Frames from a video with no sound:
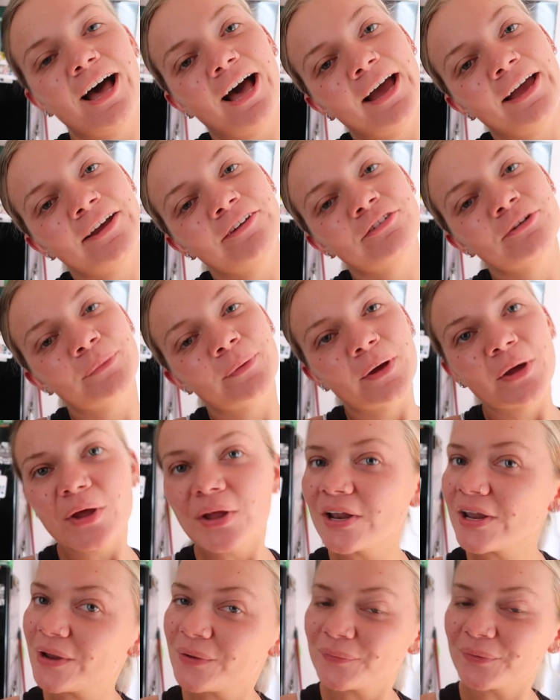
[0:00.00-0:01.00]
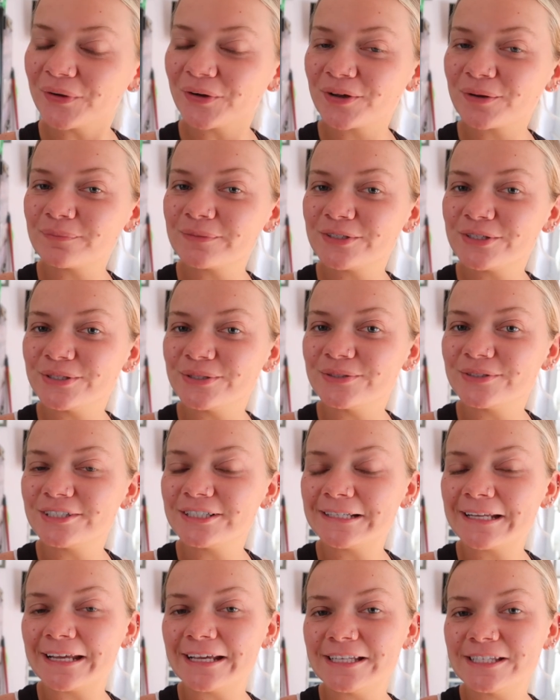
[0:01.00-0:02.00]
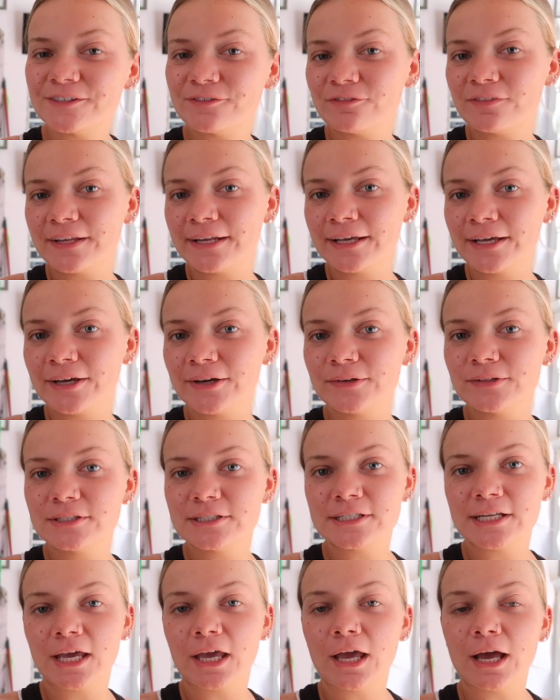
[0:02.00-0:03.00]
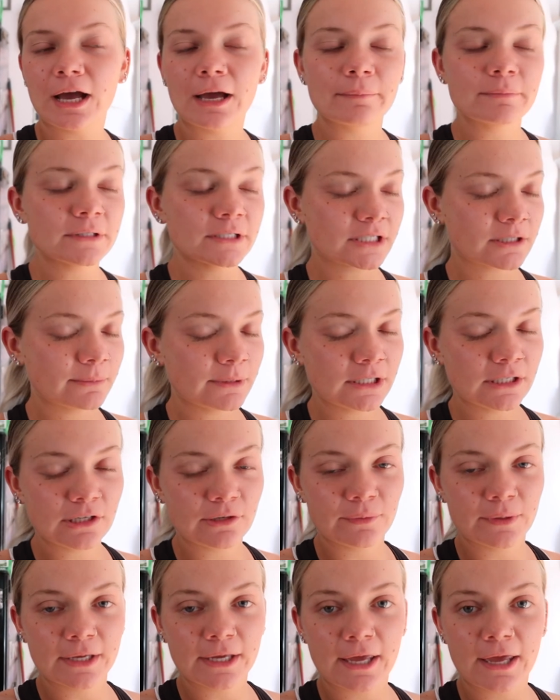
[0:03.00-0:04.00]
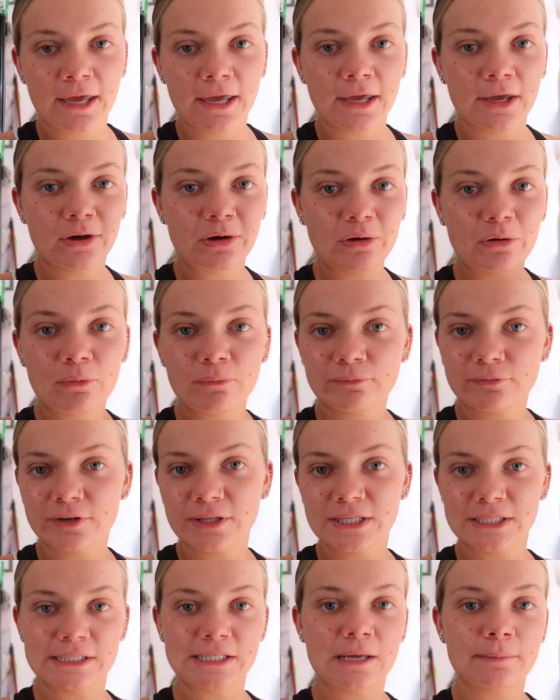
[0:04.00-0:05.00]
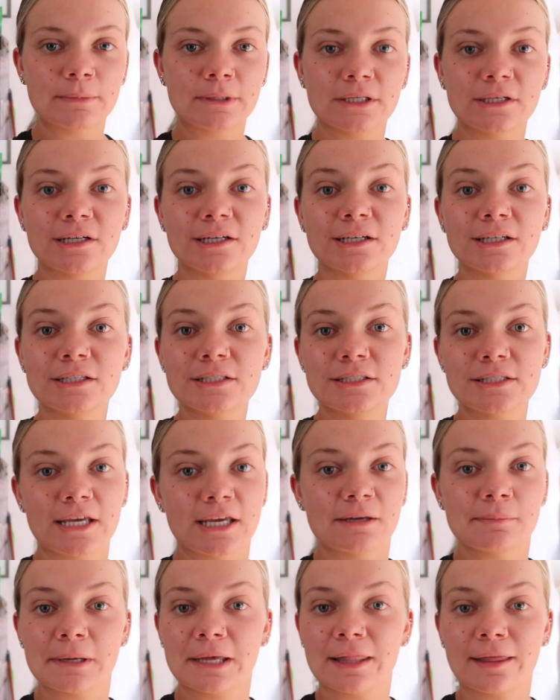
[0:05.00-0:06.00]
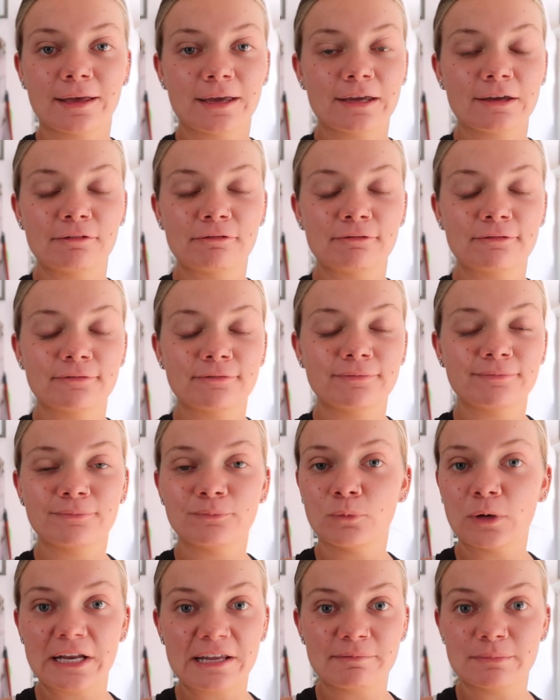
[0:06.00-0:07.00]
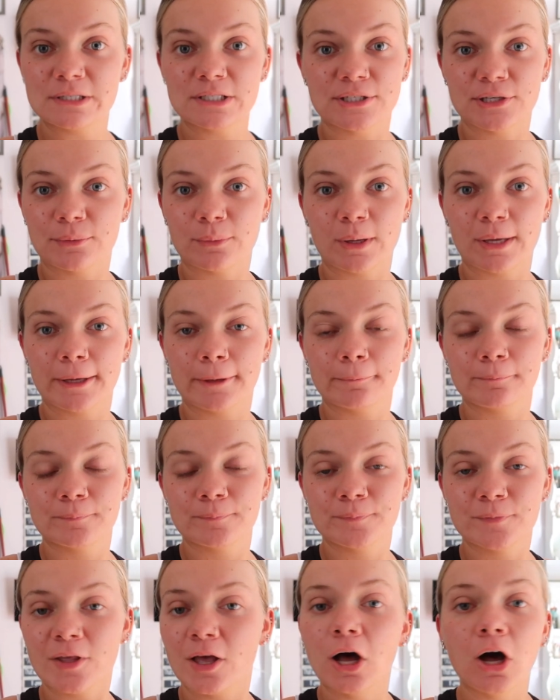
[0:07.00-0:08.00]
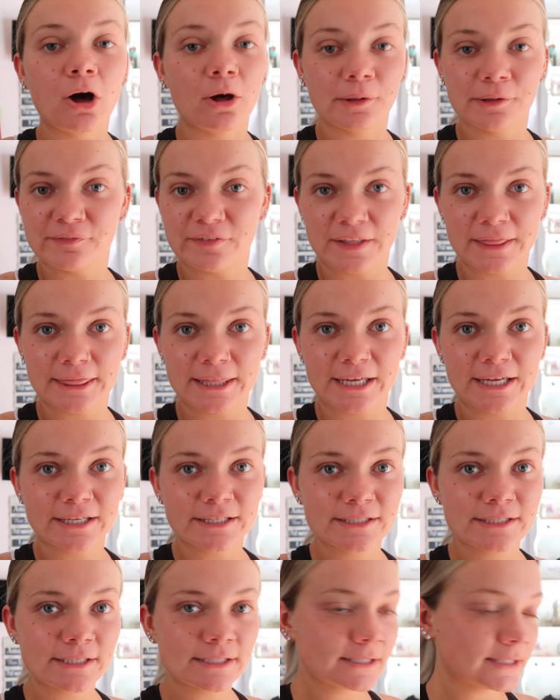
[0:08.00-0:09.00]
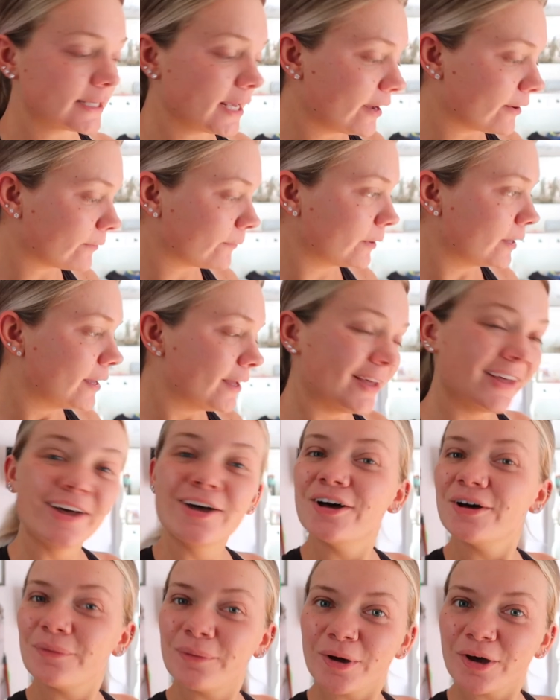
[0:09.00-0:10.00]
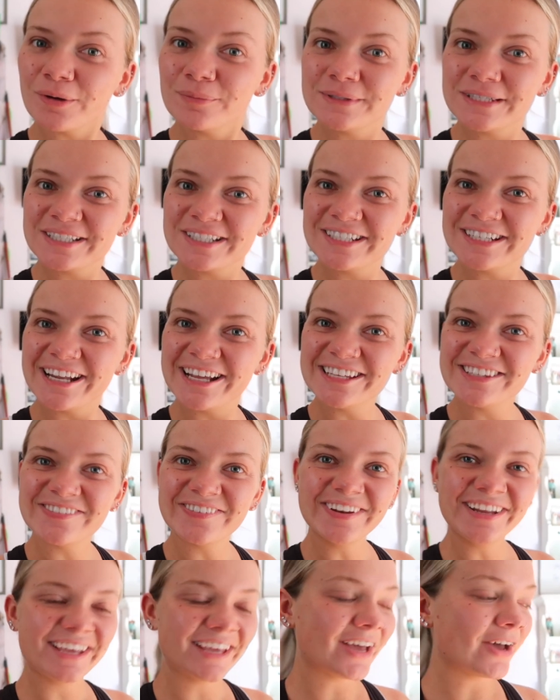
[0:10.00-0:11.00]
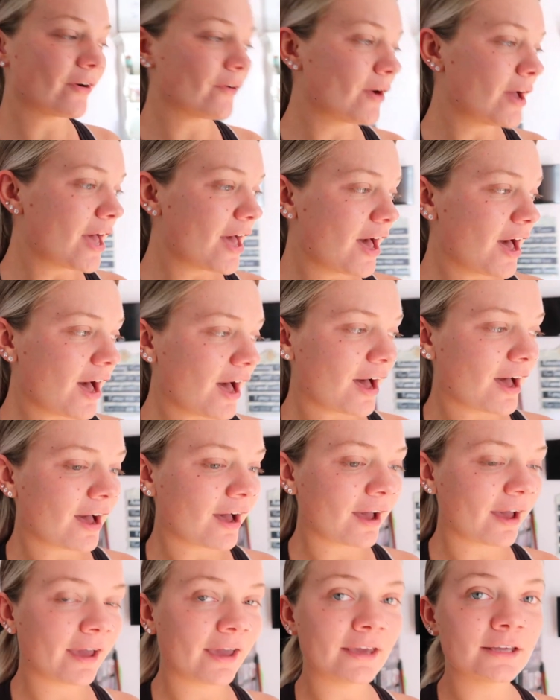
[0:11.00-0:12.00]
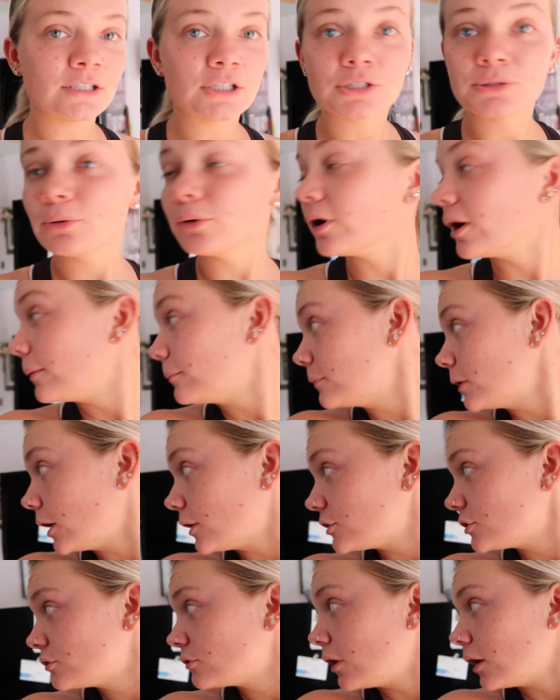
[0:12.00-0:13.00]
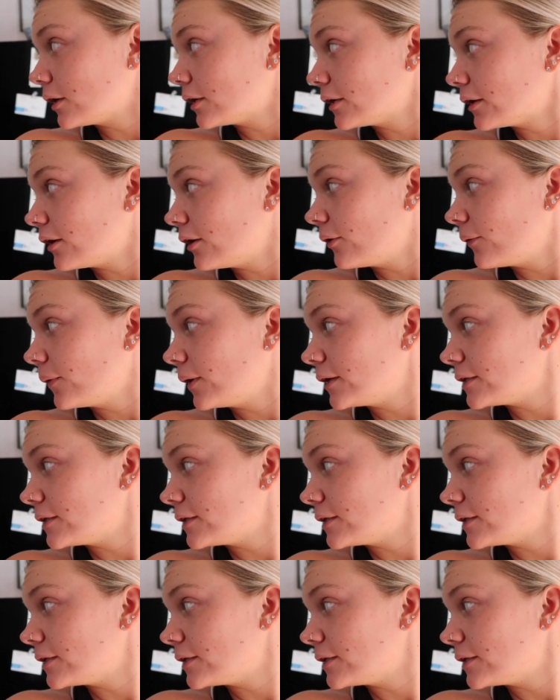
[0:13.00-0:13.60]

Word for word: Hi everyone, and welcome to today's video. Today I'm just gonna be doing a home for the summer, day in my life, what I've been doing, all the fun things. So welcome to today's video. I just woke up not too long ago.